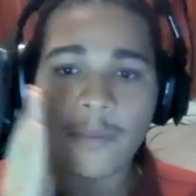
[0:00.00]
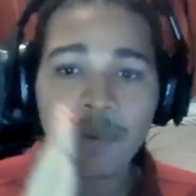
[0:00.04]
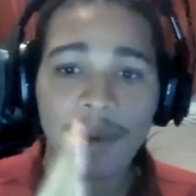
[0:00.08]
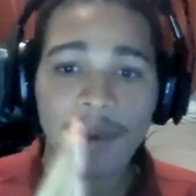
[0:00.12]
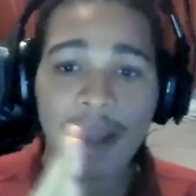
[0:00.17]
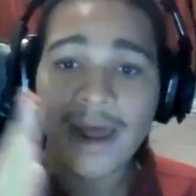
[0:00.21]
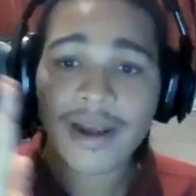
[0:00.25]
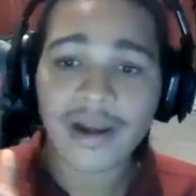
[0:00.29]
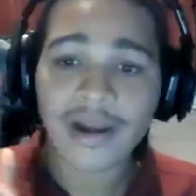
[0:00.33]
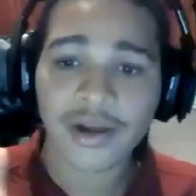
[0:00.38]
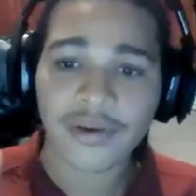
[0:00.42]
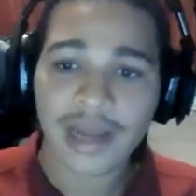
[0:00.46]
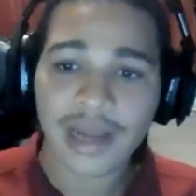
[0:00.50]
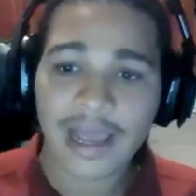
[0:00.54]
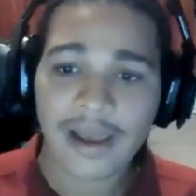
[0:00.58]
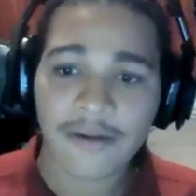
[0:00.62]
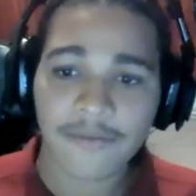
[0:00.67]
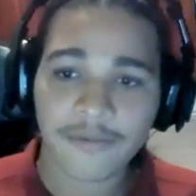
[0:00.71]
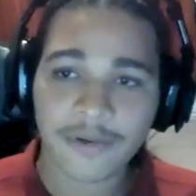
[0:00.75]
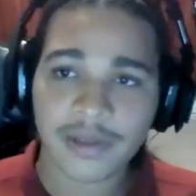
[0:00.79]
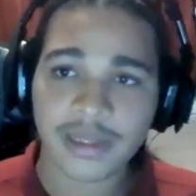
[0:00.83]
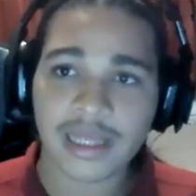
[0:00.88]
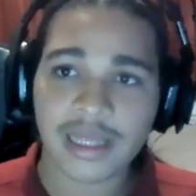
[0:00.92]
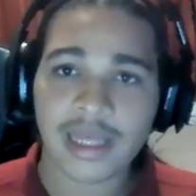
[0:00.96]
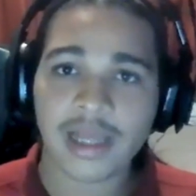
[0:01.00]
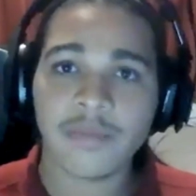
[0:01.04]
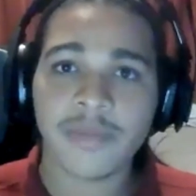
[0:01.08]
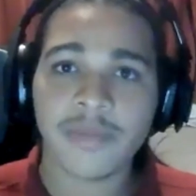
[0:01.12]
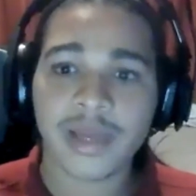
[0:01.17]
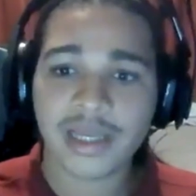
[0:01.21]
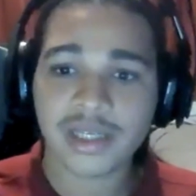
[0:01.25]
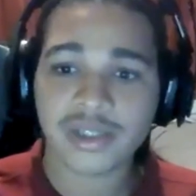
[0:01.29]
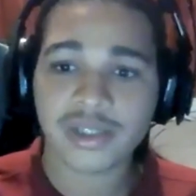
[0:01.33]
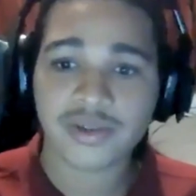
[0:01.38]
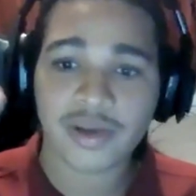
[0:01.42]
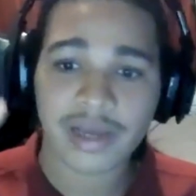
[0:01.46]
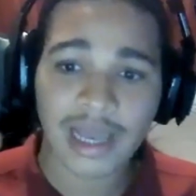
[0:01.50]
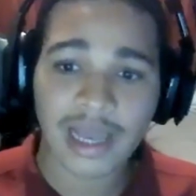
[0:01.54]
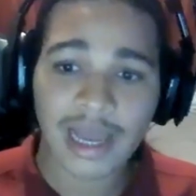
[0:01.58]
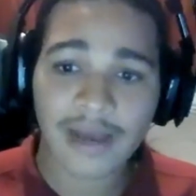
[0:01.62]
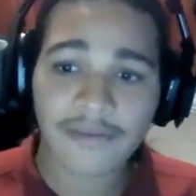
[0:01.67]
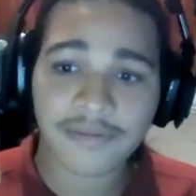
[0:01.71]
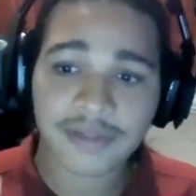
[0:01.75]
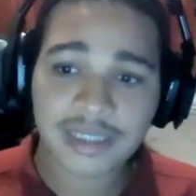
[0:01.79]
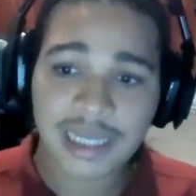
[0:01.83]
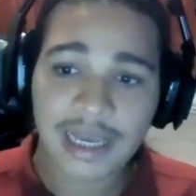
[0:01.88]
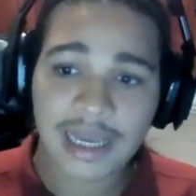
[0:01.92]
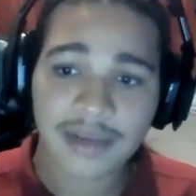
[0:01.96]
plan out everything, make sure I
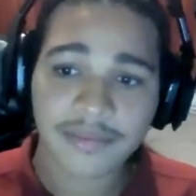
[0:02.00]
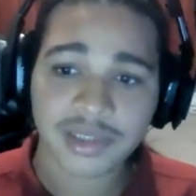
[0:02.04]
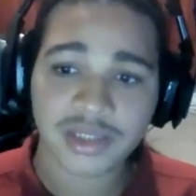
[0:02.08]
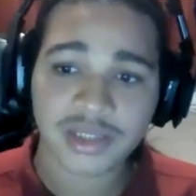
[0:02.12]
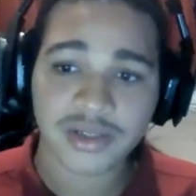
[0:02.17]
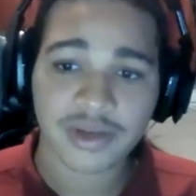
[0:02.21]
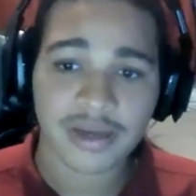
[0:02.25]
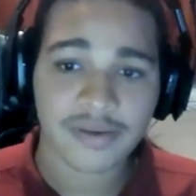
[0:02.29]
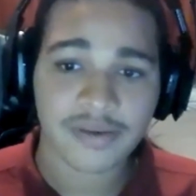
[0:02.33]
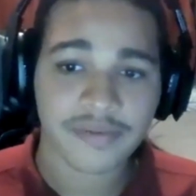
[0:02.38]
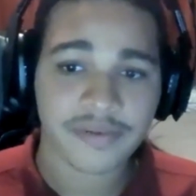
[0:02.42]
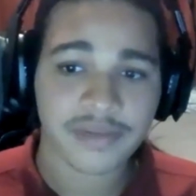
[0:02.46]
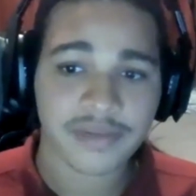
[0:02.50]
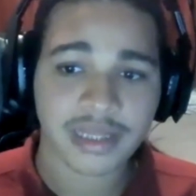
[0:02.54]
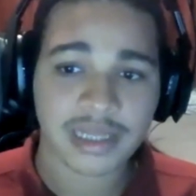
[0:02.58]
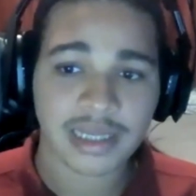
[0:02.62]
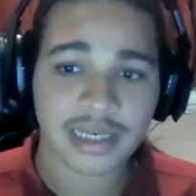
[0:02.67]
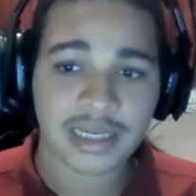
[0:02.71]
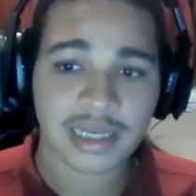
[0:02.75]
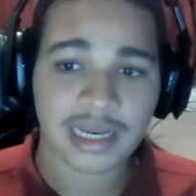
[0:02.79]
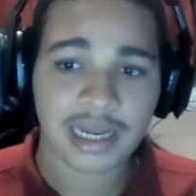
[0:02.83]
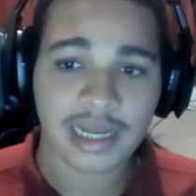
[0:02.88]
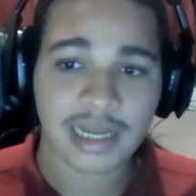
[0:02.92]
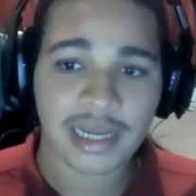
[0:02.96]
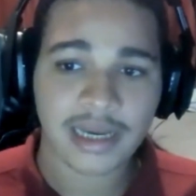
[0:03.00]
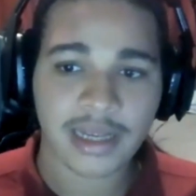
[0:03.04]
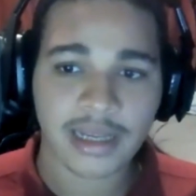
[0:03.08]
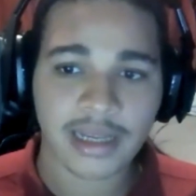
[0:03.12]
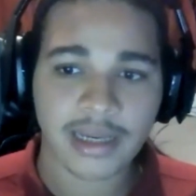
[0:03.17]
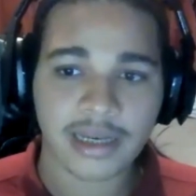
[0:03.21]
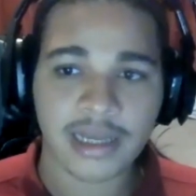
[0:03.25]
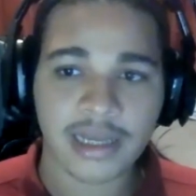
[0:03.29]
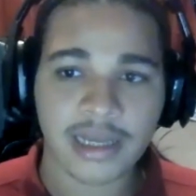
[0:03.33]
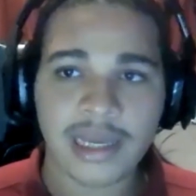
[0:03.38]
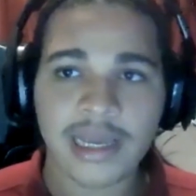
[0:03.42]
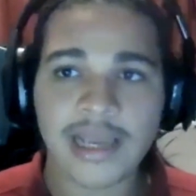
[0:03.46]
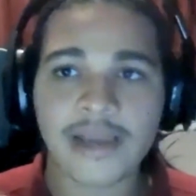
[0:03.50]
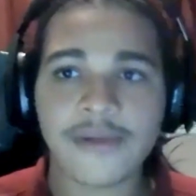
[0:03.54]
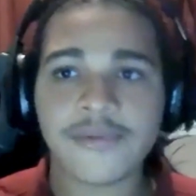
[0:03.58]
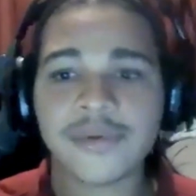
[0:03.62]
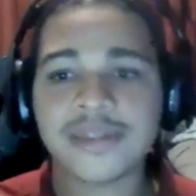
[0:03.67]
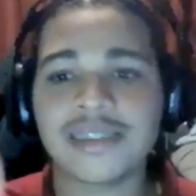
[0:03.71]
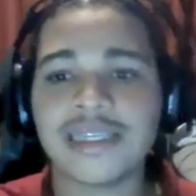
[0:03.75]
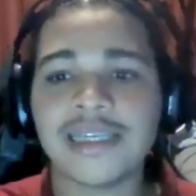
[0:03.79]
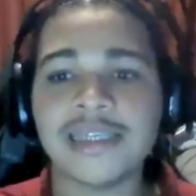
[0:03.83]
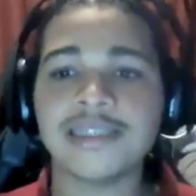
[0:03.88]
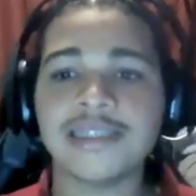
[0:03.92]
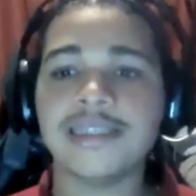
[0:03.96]
have time to do everything that I need, it
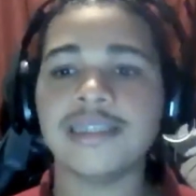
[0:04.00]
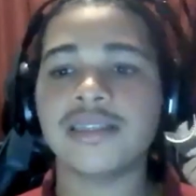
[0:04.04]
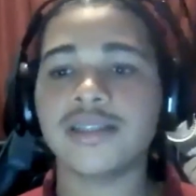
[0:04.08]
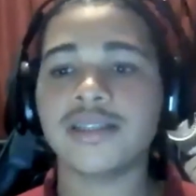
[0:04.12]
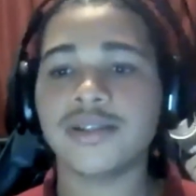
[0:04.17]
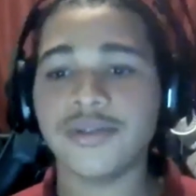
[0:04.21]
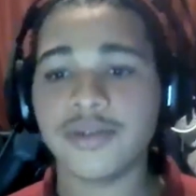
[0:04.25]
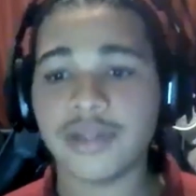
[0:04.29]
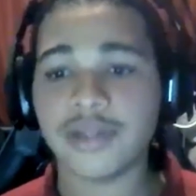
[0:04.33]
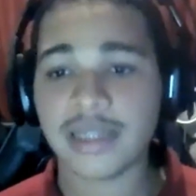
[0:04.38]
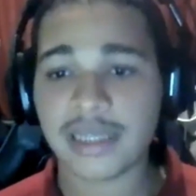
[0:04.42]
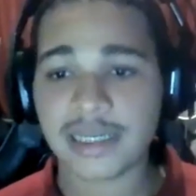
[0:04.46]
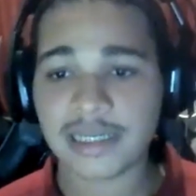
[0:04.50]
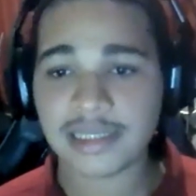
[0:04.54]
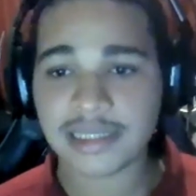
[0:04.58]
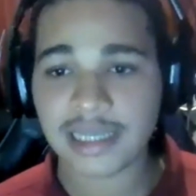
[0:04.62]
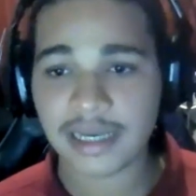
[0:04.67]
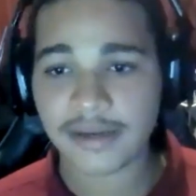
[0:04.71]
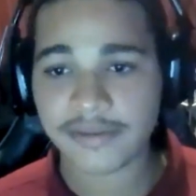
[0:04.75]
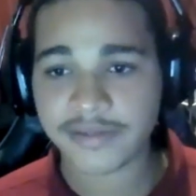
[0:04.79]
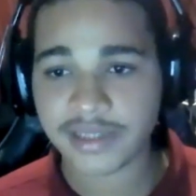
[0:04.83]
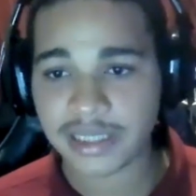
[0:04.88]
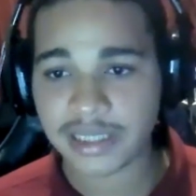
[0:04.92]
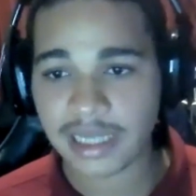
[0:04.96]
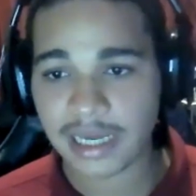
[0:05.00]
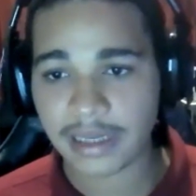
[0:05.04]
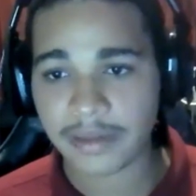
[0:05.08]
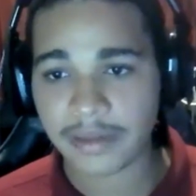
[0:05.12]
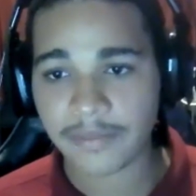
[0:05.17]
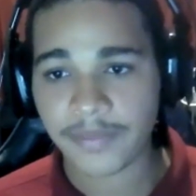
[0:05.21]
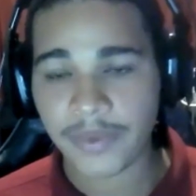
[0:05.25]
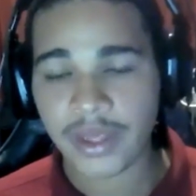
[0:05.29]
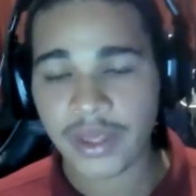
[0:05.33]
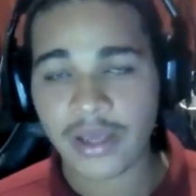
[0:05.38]
was easy to do things after that.